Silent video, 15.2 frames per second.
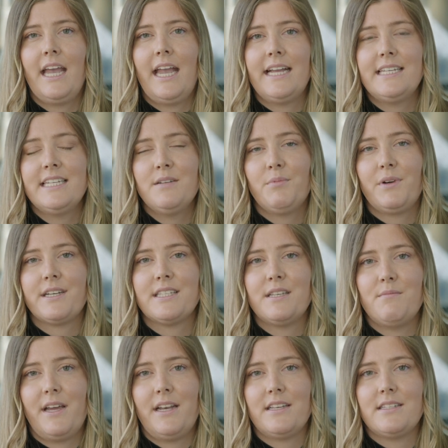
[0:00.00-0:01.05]

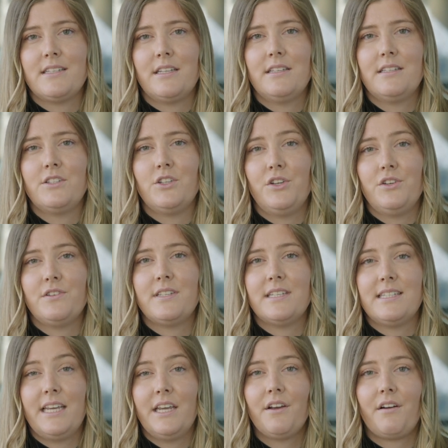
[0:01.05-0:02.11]
antidepressant medicines use
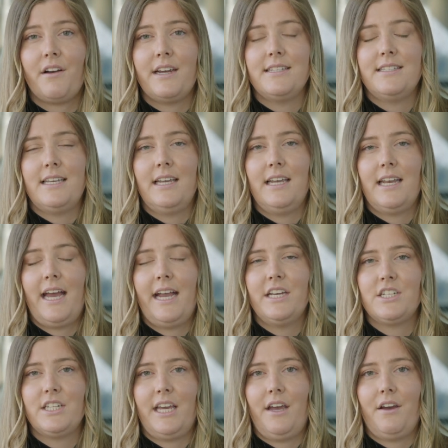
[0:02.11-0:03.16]
is increasing in
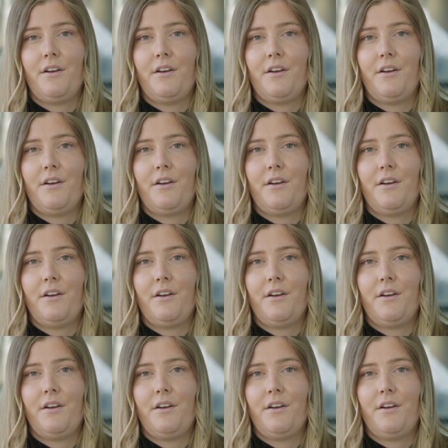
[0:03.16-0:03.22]
aged care